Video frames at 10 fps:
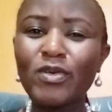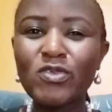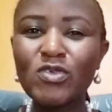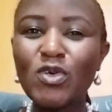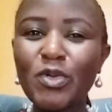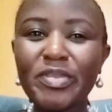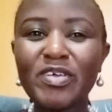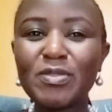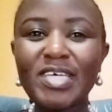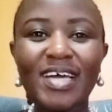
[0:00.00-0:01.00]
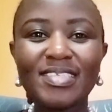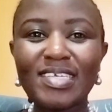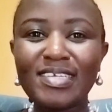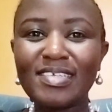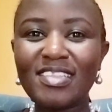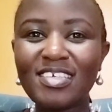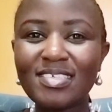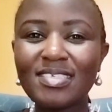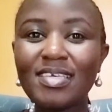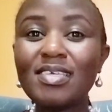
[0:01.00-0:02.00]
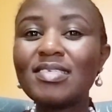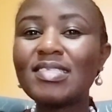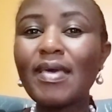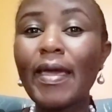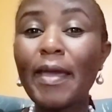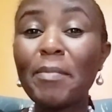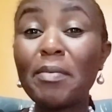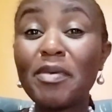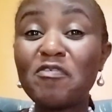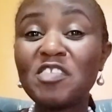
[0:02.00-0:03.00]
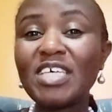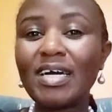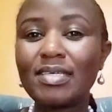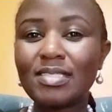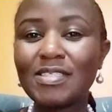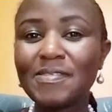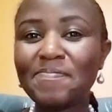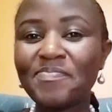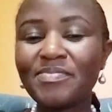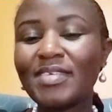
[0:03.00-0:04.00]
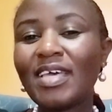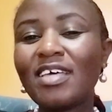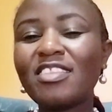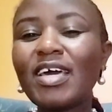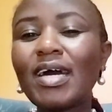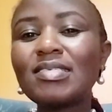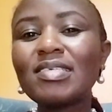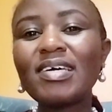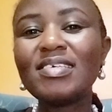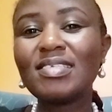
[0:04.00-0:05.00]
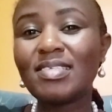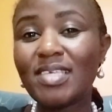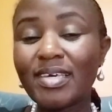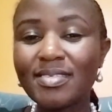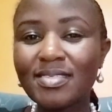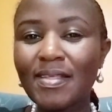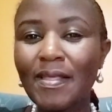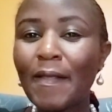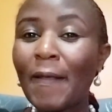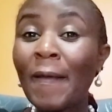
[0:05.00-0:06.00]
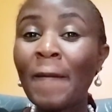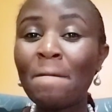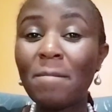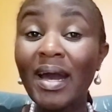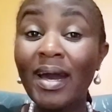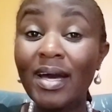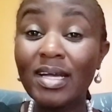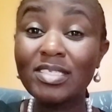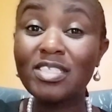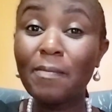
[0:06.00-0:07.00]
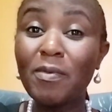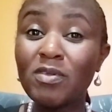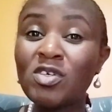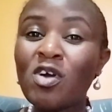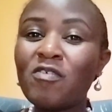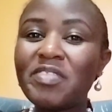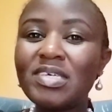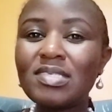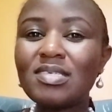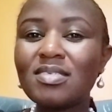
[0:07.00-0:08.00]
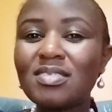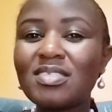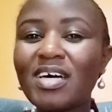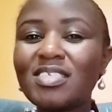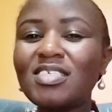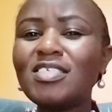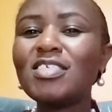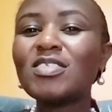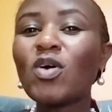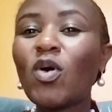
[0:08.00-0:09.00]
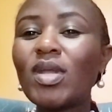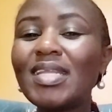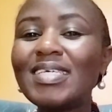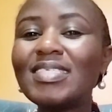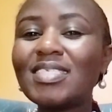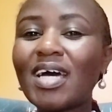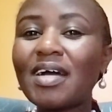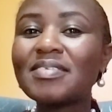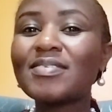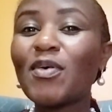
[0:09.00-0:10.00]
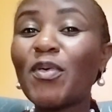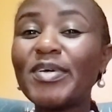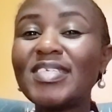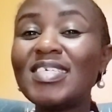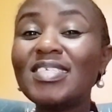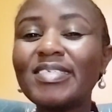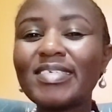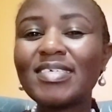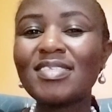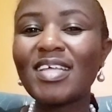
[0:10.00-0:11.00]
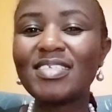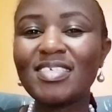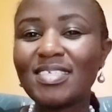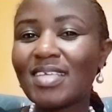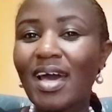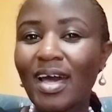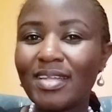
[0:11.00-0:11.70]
go without answering this. Is the MMF taxed? The answer is yes. But the beauty of this is that it is only taxed on interest that is earned.